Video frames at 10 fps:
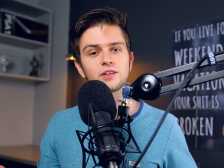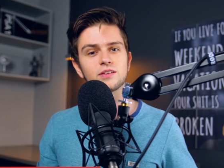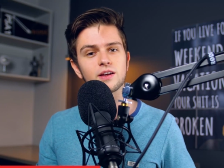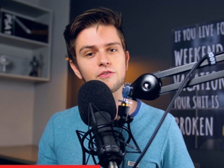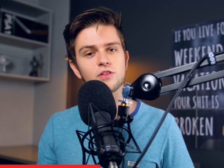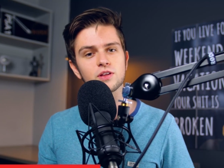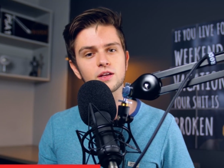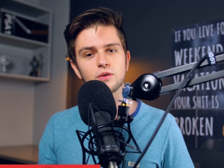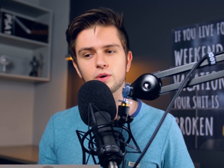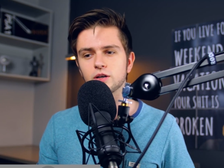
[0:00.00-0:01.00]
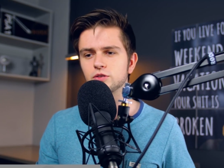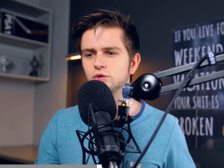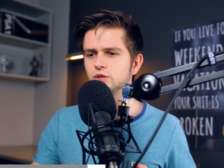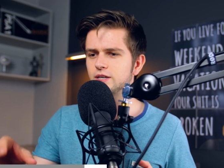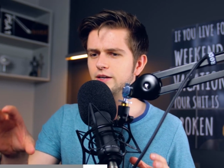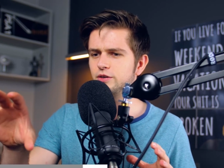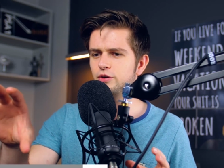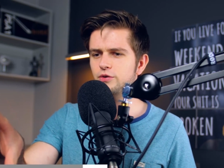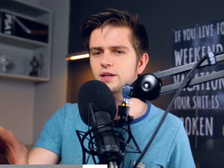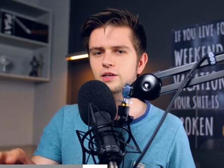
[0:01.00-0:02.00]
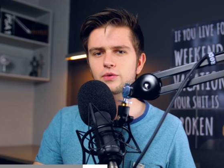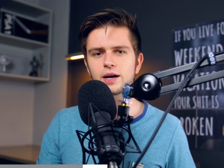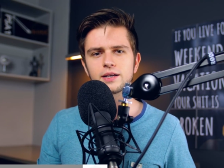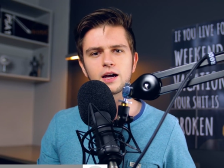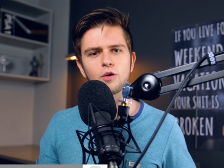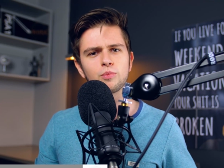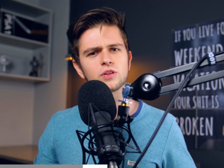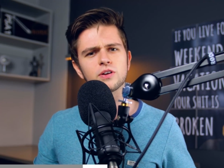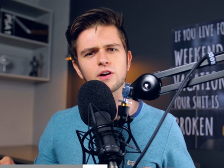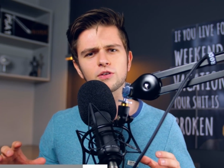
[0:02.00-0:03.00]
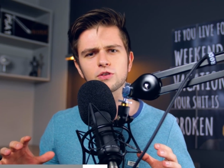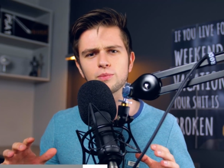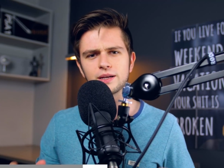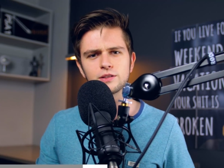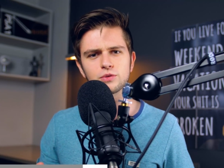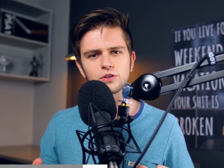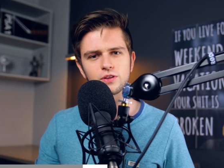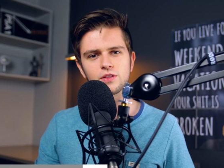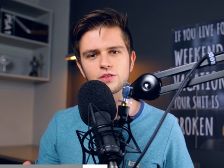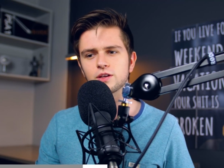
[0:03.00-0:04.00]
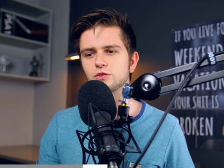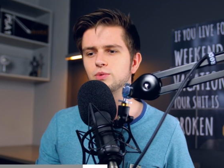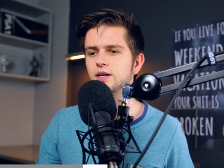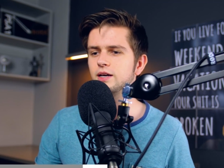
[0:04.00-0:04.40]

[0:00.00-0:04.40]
this is everything you want to do then you're ready right now but there are some interesting things we